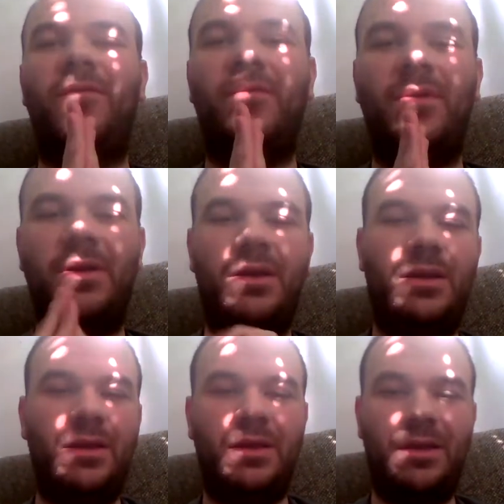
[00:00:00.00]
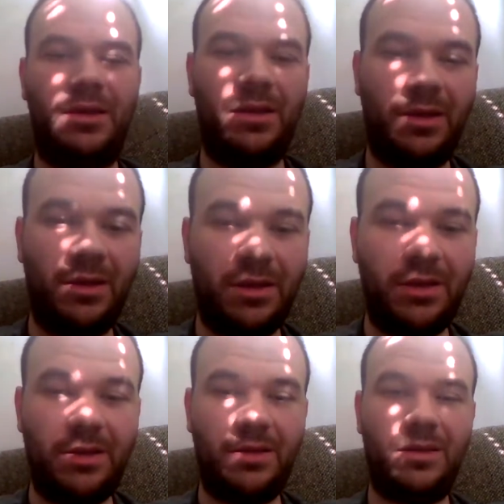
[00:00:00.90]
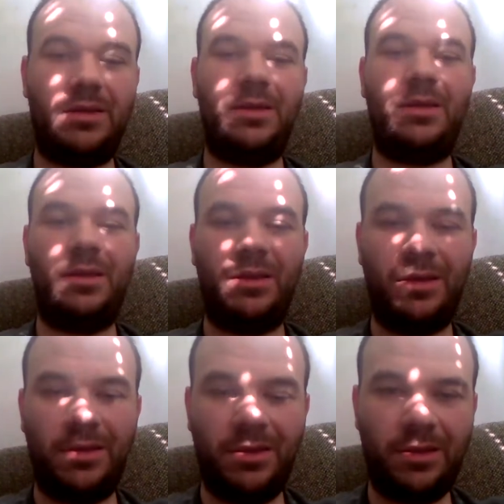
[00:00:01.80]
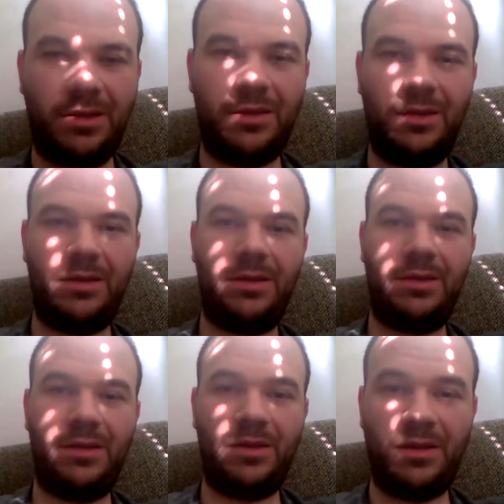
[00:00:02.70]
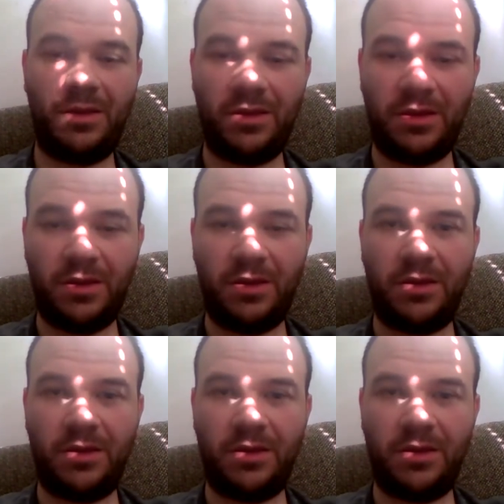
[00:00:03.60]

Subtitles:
[no speech]